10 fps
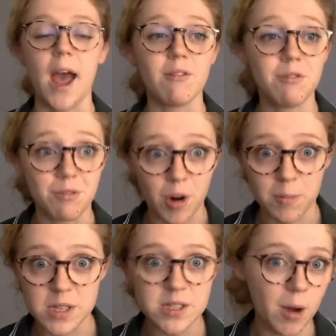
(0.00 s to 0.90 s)
and
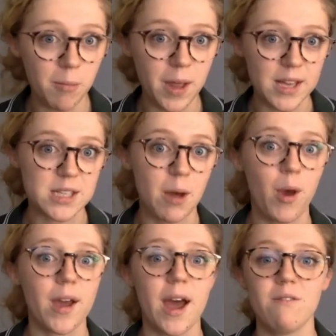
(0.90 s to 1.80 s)
from this complex
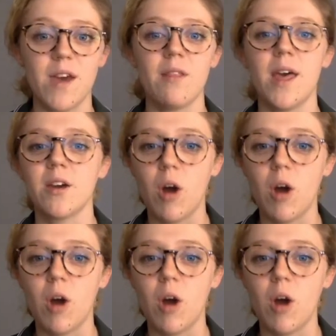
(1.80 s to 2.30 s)
network, I found that